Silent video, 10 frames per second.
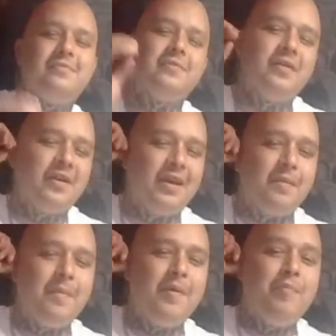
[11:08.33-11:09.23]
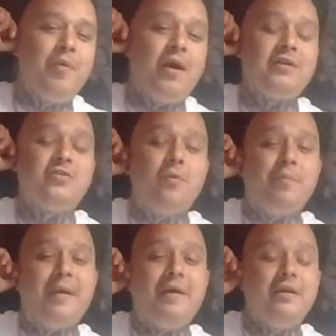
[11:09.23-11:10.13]
Okay, I'm gonna put pause. So
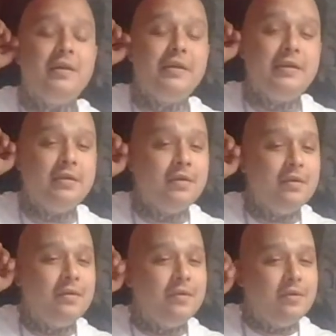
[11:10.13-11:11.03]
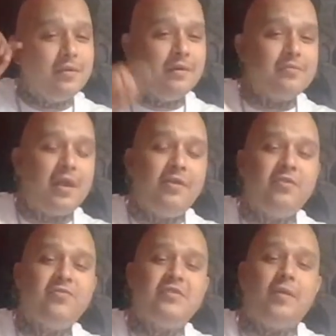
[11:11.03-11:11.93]
apparently, I don't
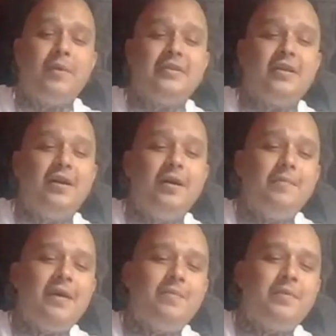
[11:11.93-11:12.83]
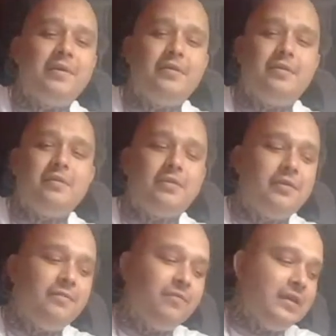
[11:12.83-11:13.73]
know if he's talking about the gun, man, but
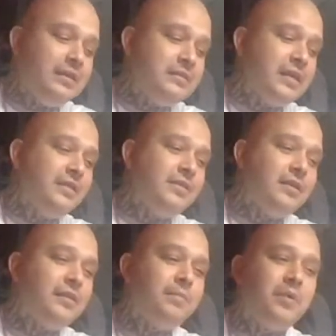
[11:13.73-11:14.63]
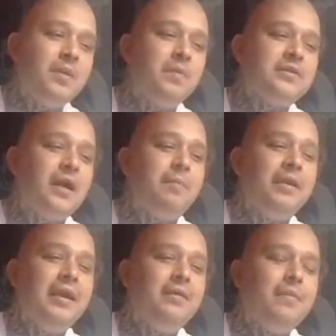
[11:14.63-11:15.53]
he's saying that he pretty much got
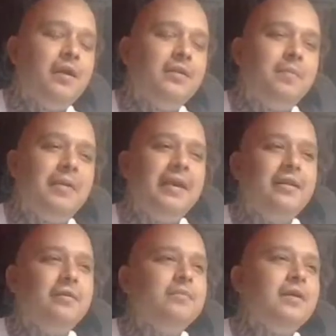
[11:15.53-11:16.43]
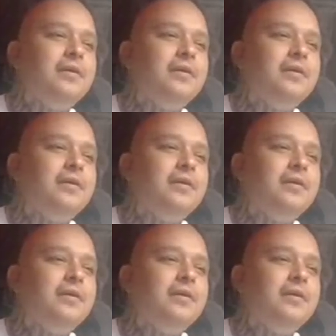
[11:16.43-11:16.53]
played, man. They played him.